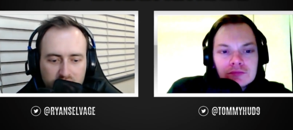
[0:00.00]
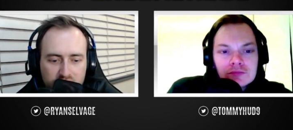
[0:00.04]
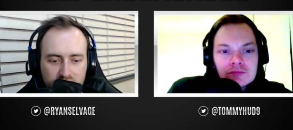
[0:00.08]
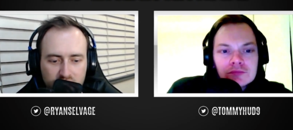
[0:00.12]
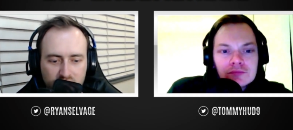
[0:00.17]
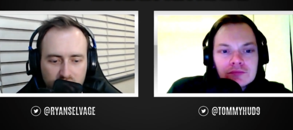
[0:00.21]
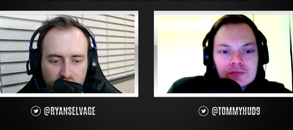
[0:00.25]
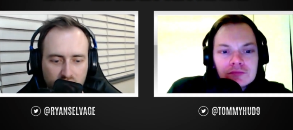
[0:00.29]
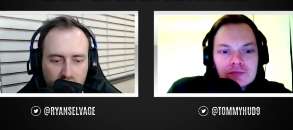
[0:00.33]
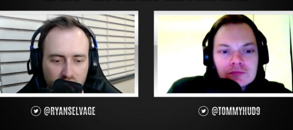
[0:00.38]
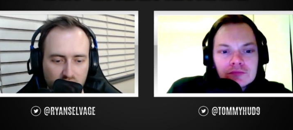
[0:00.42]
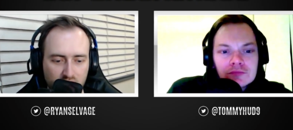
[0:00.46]
Speaker 1: back
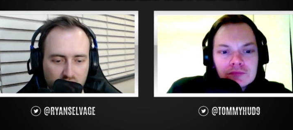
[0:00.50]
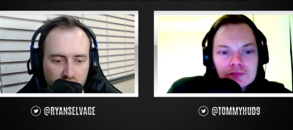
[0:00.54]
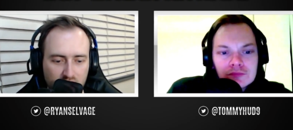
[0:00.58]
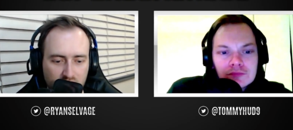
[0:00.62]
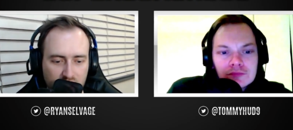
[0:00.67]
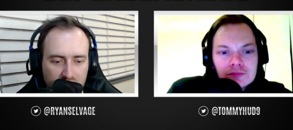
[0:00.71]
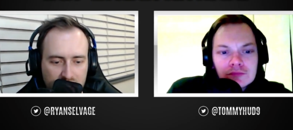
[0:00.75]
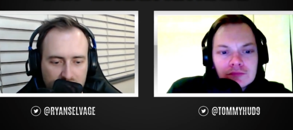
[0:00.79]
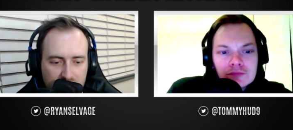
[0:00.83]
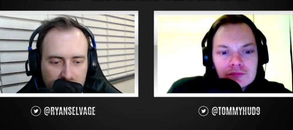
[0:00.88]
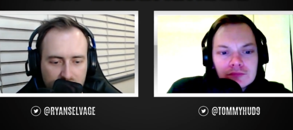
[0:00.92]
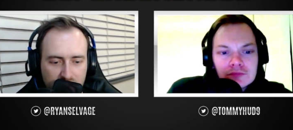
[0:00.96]
to
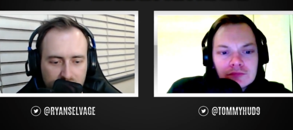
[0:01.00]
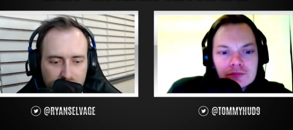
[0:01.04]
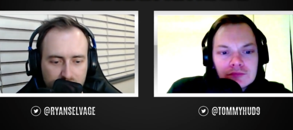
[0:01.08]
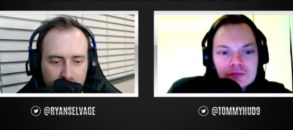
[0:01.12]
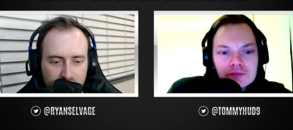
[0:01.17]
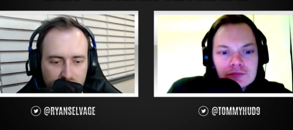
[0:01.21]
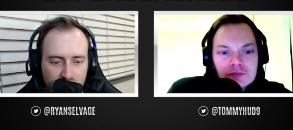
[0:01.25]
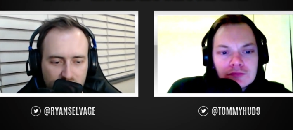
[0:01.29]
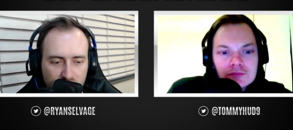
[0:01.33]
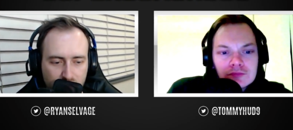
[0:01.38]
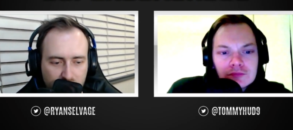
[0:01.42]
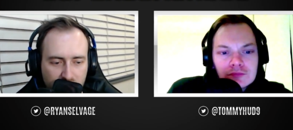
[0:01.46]

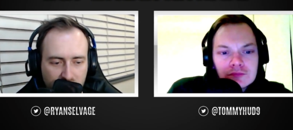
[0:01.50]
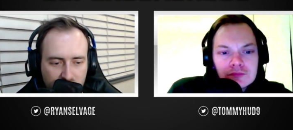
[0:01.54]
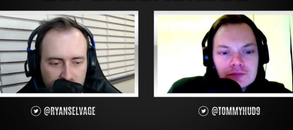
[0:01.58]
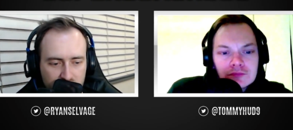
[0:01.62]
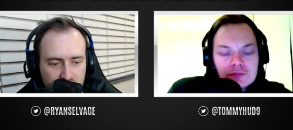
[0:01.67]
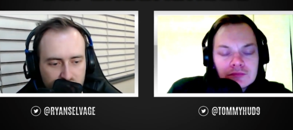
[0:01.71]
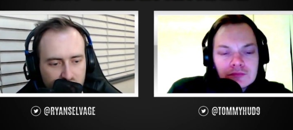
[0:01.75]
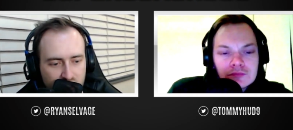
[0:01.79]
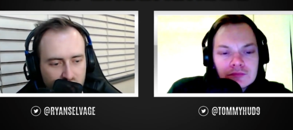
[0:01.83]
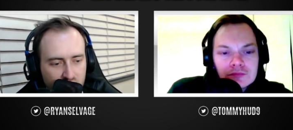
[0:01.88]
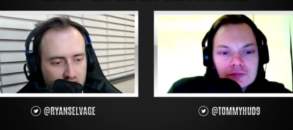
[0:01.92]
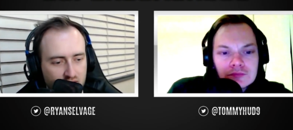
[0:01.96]
um, the
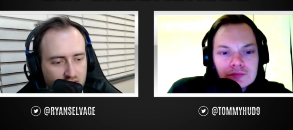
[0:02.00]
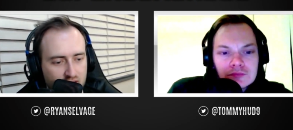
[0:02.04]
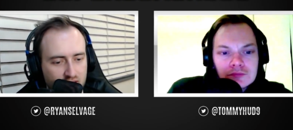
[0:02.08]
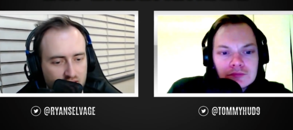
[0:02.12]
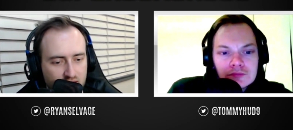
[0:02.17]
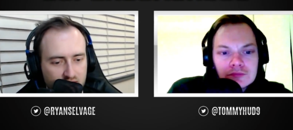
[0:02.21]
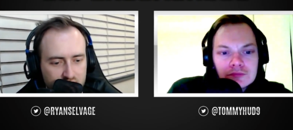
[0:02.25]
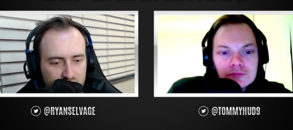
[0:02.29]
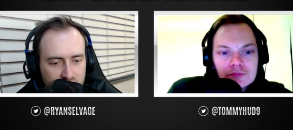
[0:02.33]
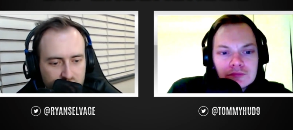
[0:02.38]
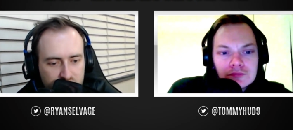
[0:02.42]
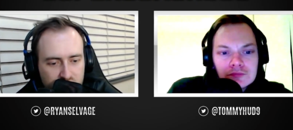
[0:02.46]
bench.
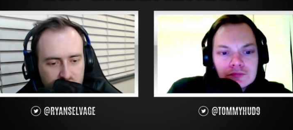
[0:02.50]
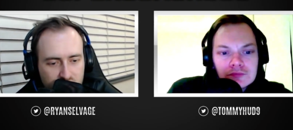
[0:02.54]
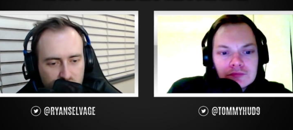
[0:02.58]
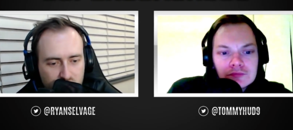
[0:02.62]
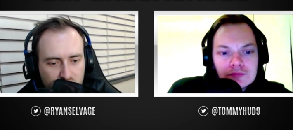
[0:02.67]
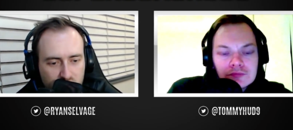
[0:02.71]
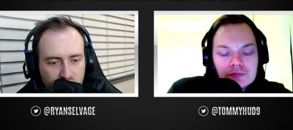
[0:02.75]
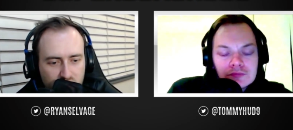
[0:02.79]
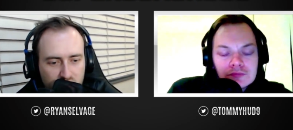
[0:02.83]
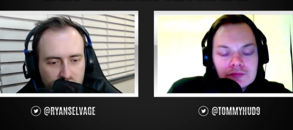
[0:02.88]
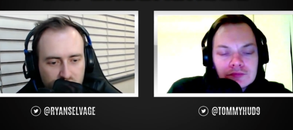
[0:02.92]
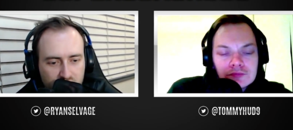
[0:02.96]
Just
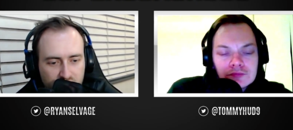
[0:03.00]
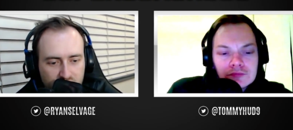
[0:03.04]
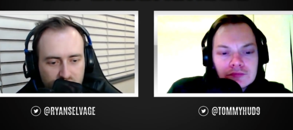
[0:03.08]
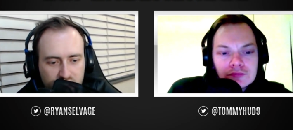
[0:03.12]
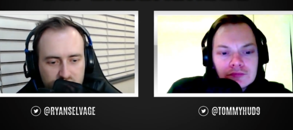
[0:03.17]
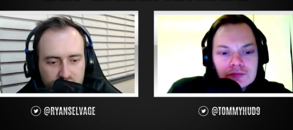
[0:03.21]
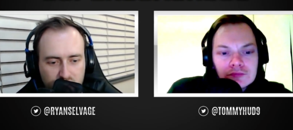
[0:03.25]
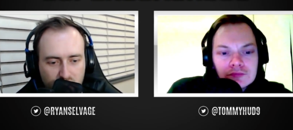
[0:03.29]
on the